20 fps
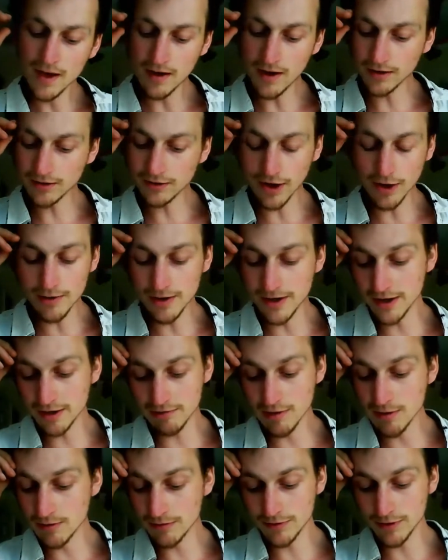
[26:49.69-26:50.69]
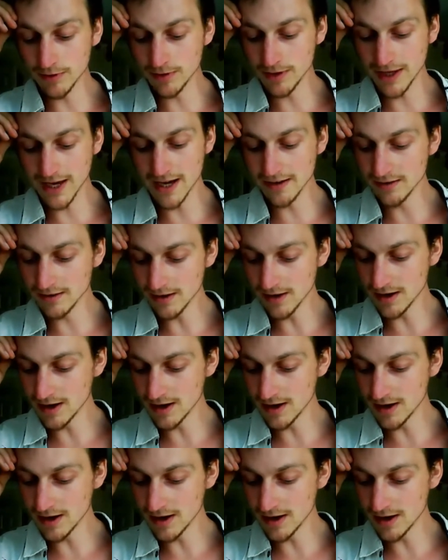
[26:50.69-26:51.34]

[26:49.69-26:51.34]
I totally agree with you again.